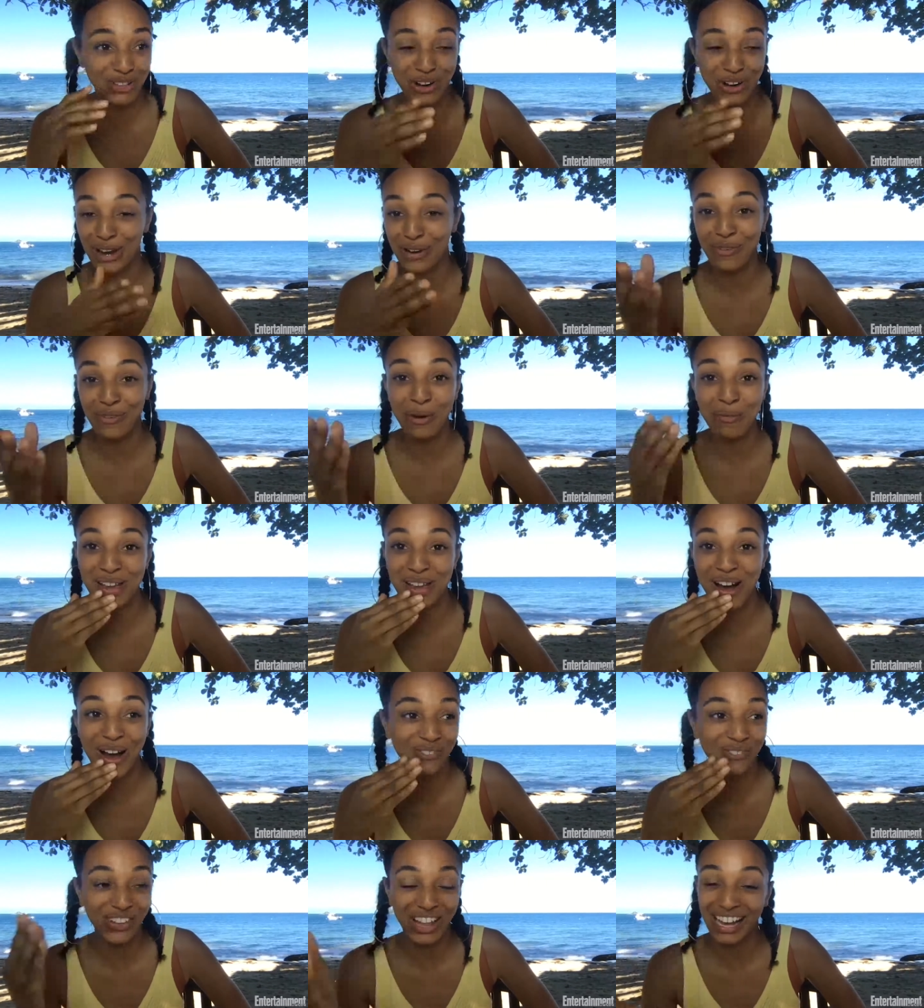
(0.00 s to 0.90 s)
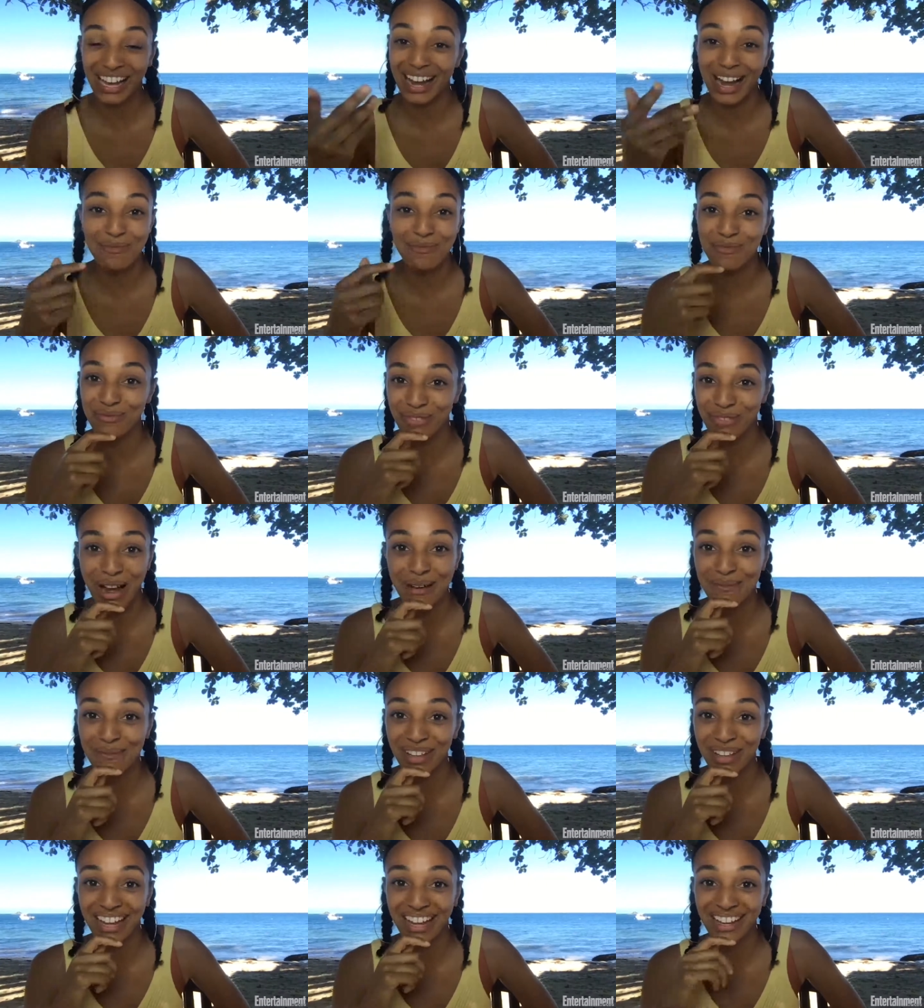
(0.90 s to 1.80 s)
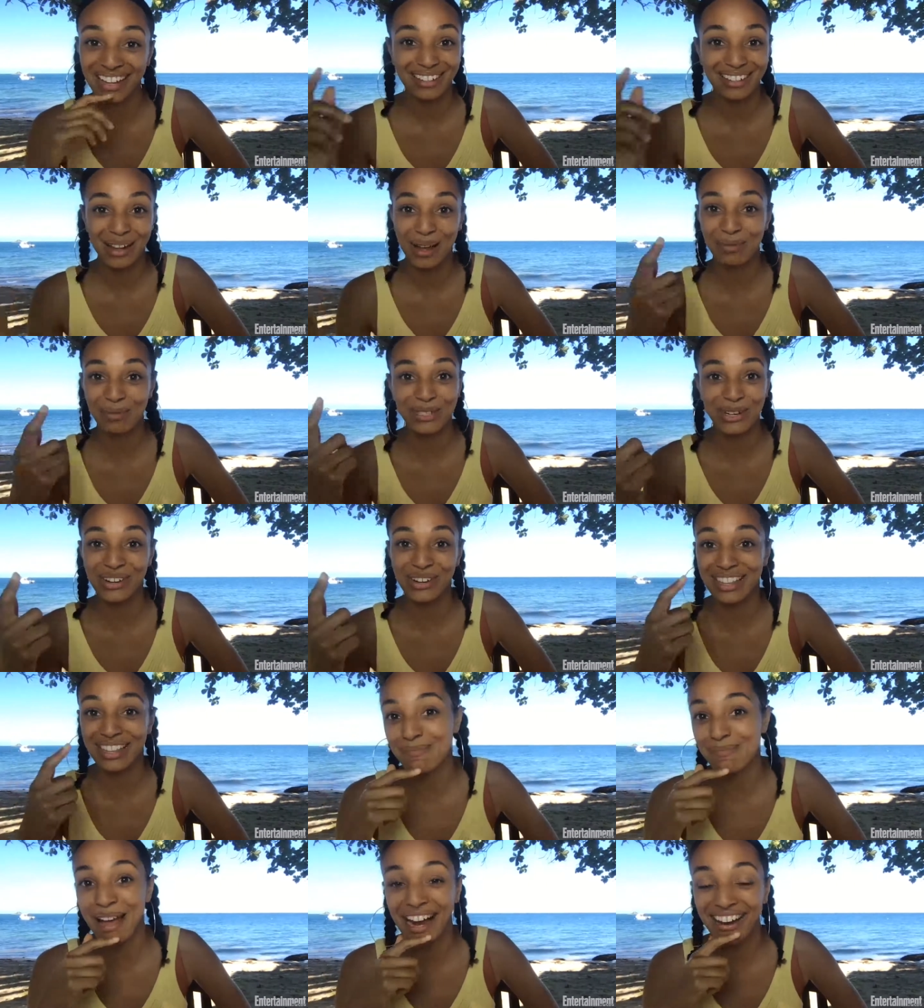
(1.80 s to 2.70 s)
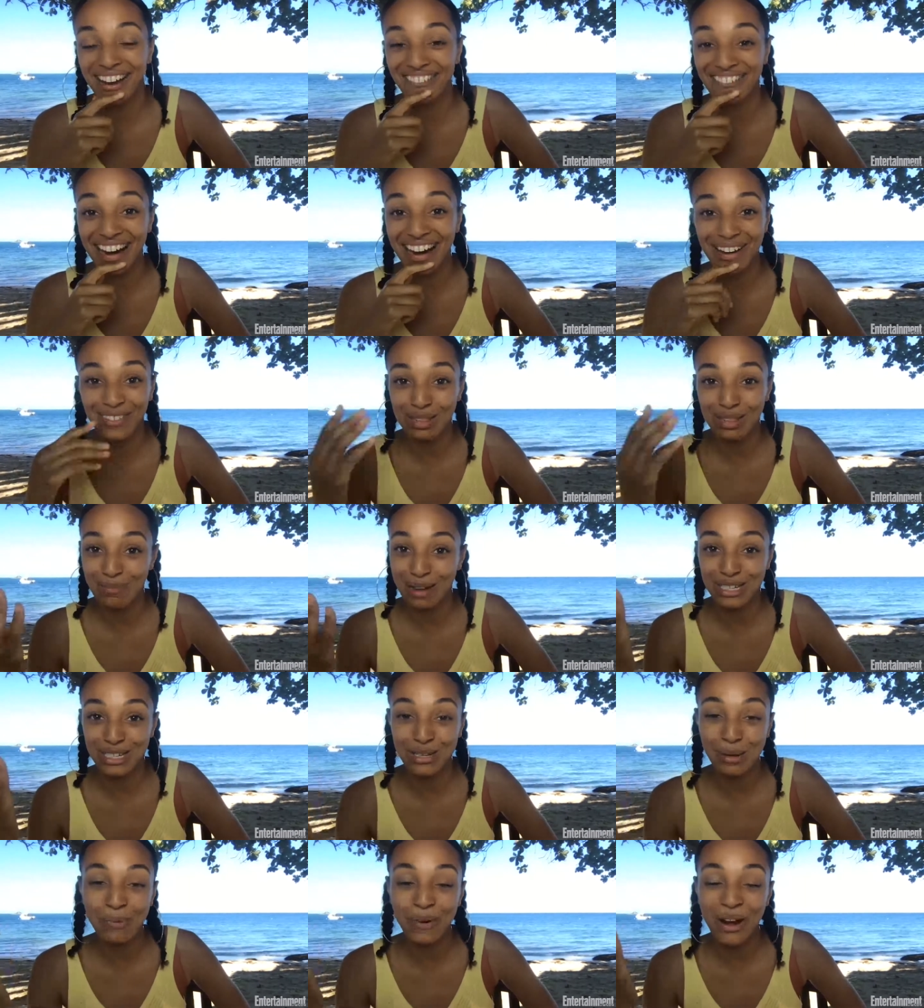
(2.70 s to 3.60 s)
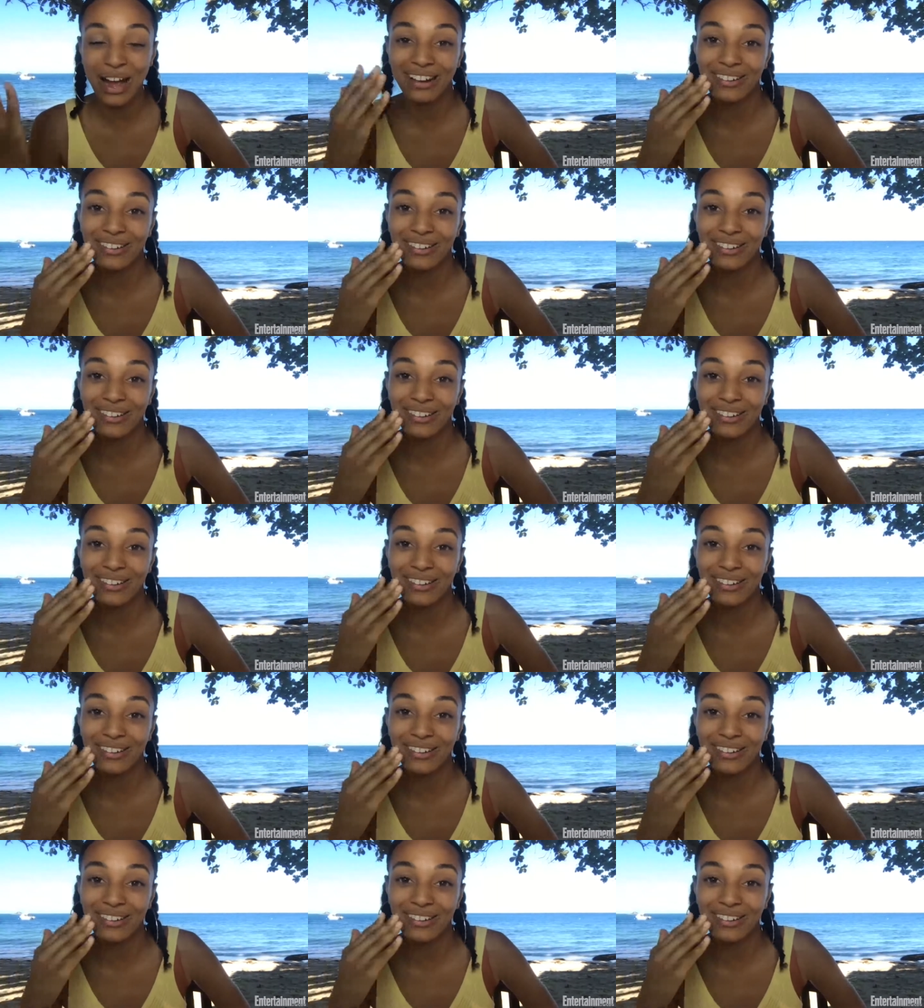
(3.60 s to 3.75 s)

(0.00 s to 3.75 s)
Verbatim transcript: try to vote me off, like I'm I'm like I'm turning this back around with my super